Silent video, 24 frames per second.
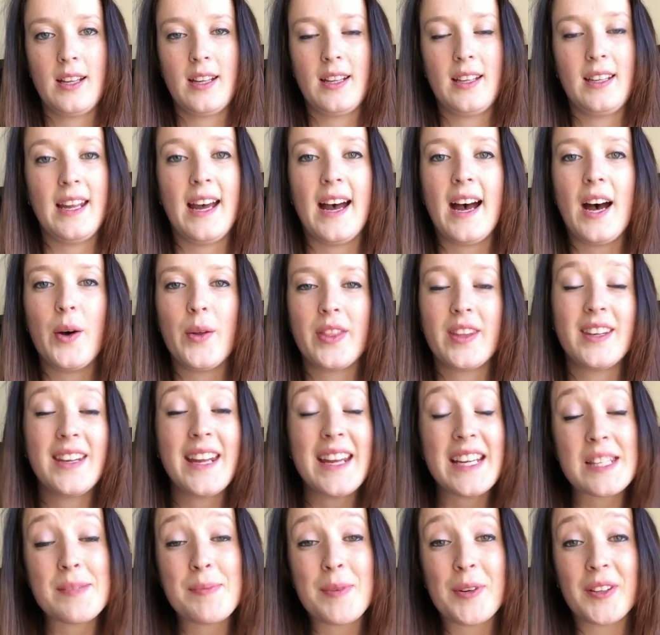Now, the
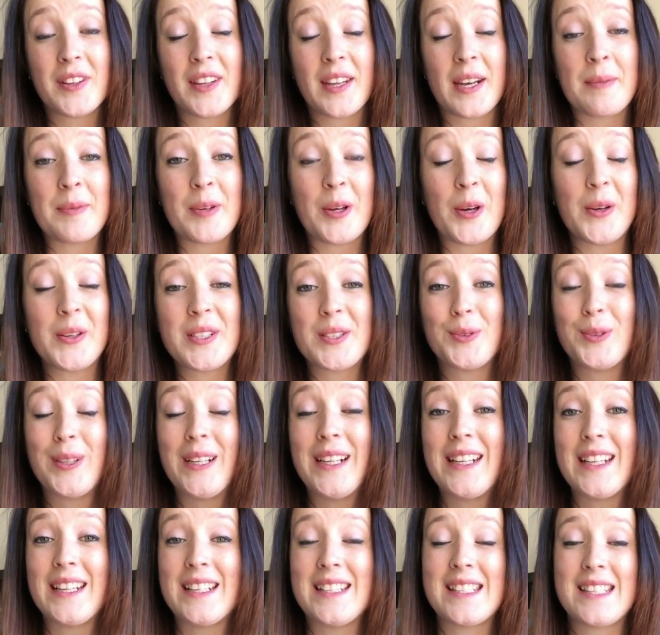next book that I'm going to
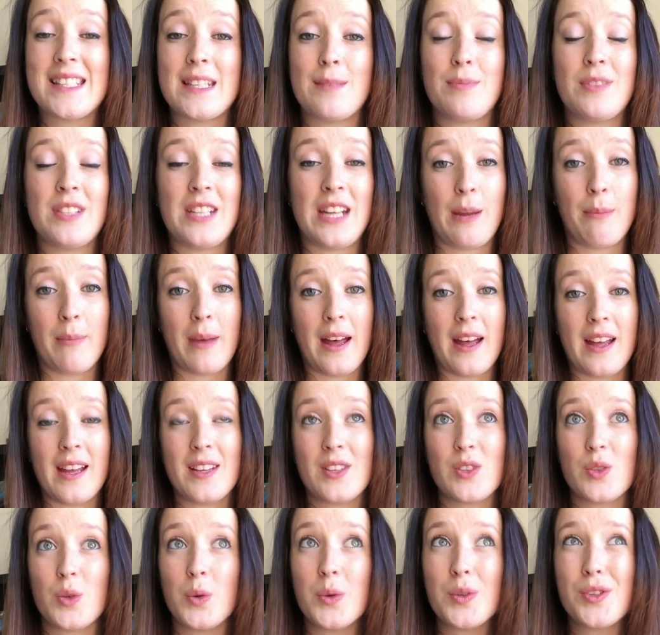read in September
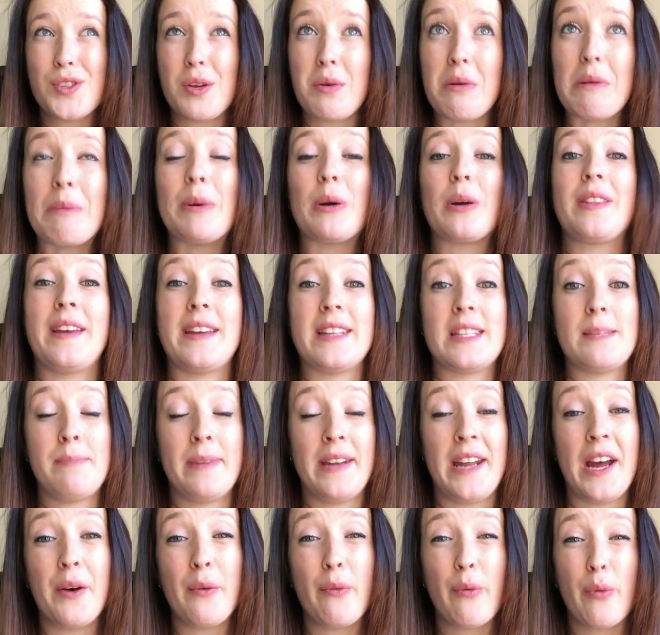is also a book that's
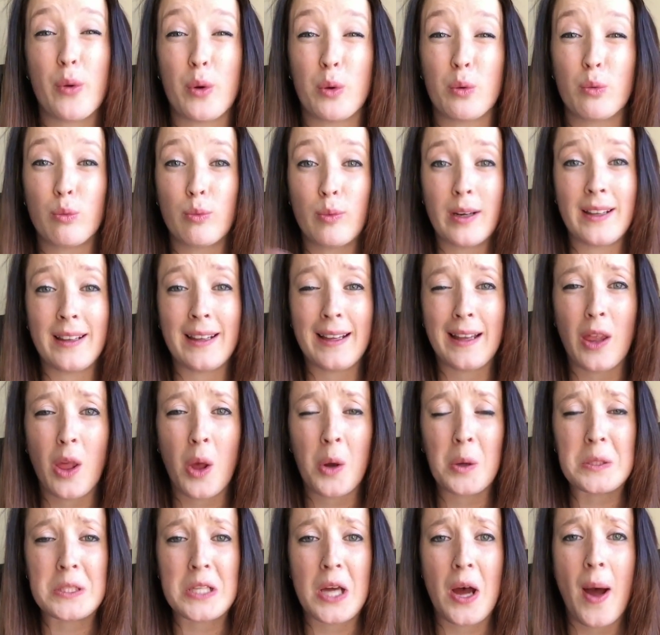been out for a really
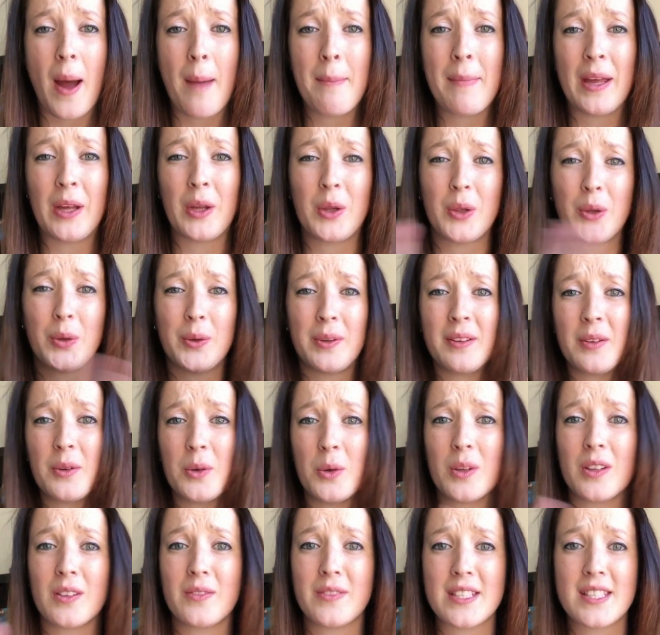long time, including
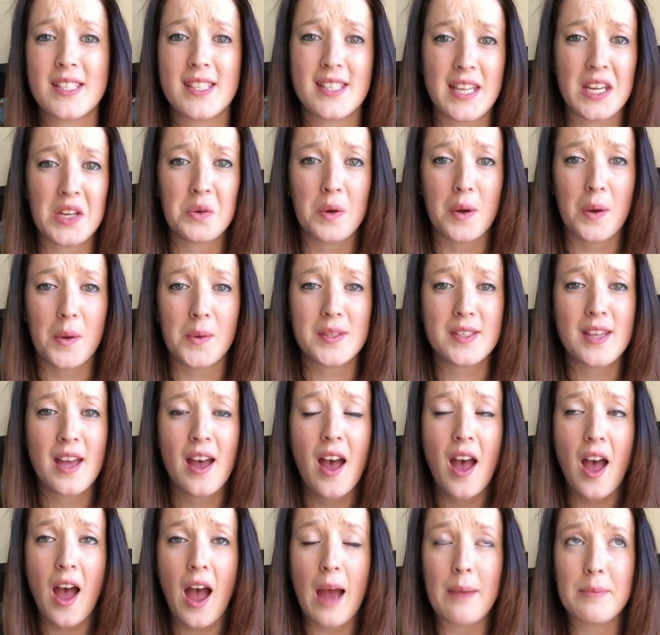all of its sequels.
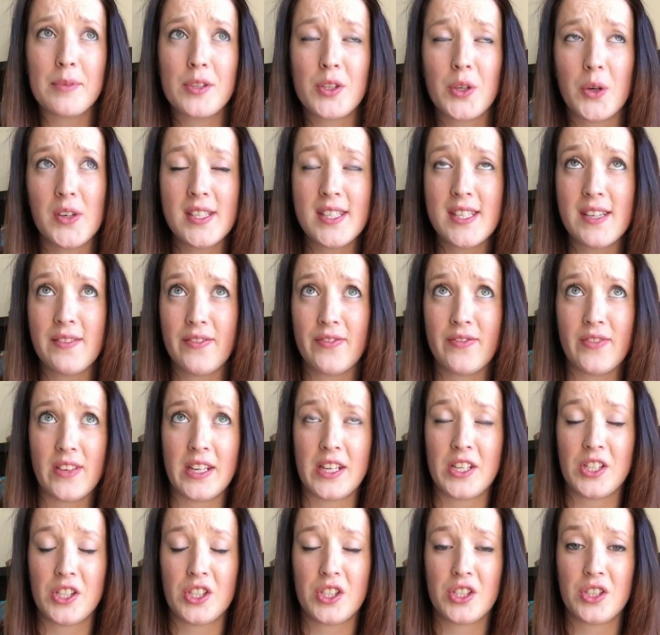I'm sure it's a
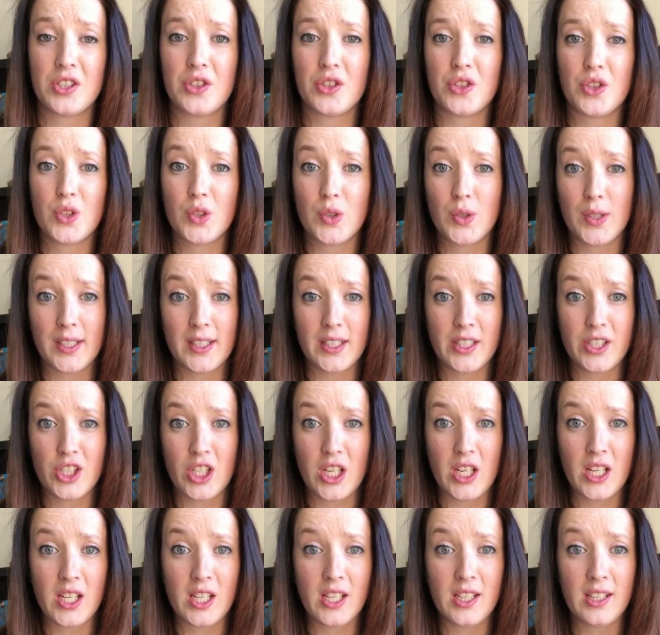finished
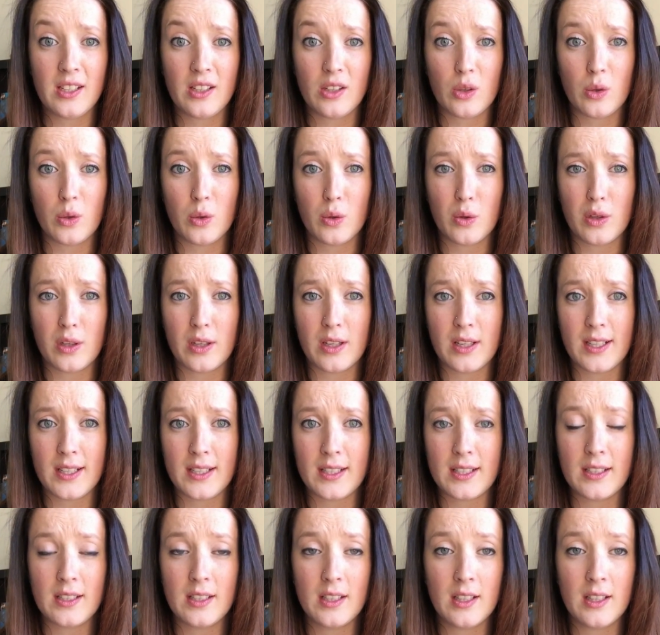trilogy or a